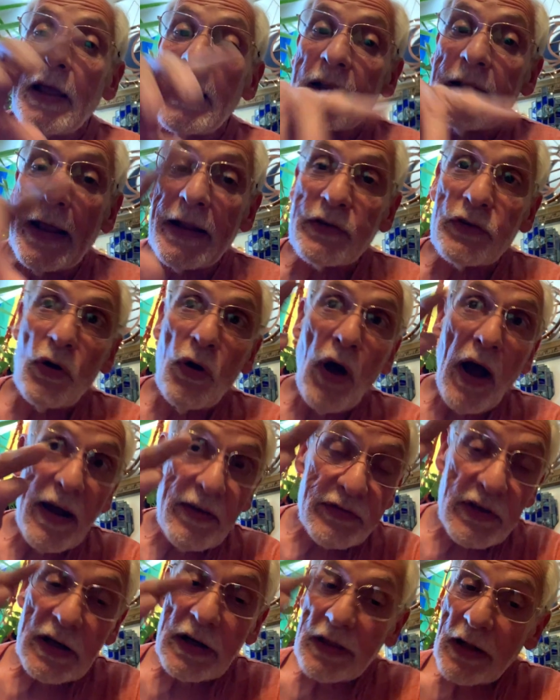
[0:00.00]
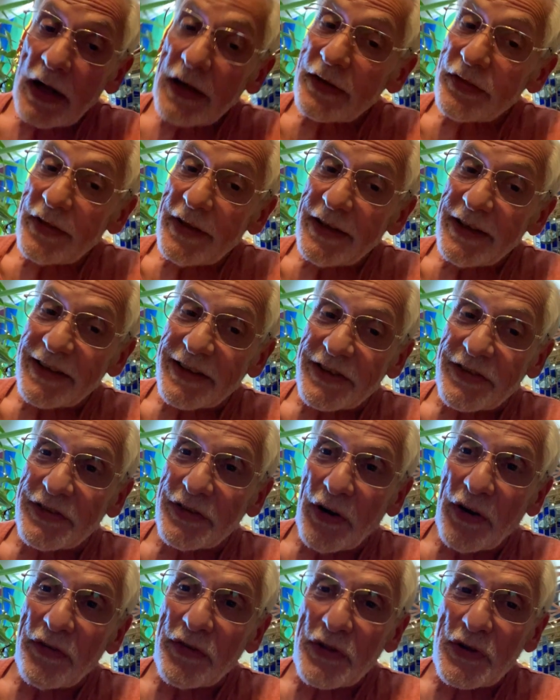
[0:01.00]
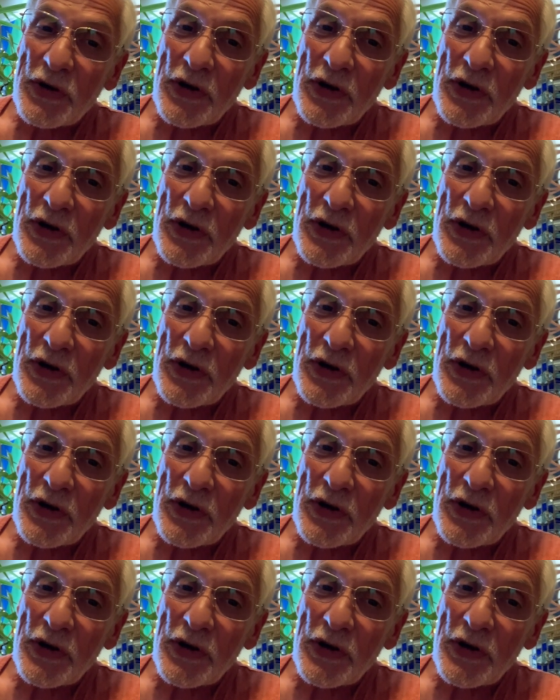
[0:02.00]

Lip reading: And so I've done a lot of things over the